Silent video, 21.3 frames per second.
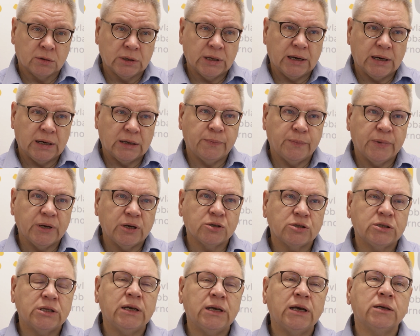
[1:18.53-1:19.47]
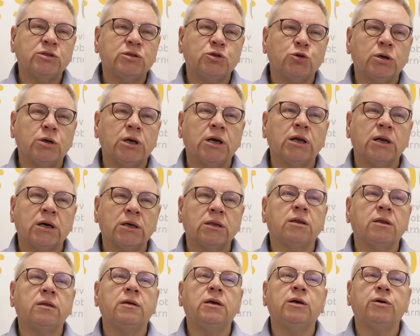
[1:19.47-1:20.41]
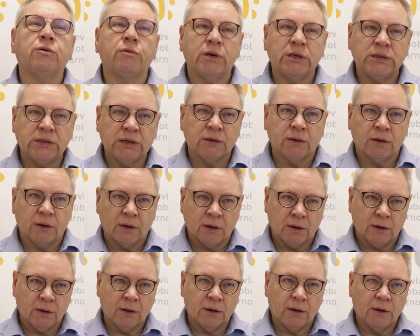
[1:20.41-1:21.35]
that because they are talking like the theoretical